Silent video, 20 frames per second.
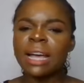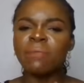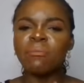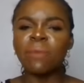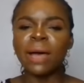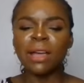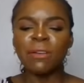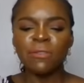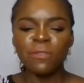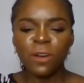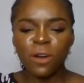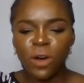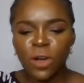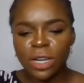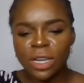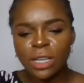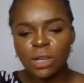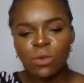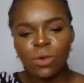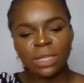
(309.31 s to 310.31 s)
My
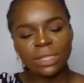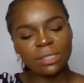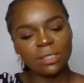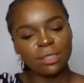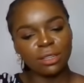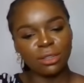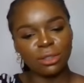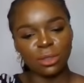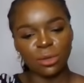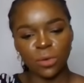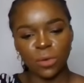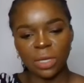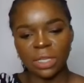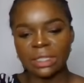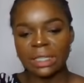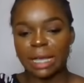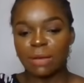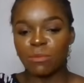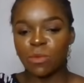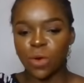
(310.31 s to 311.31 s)
only question though is I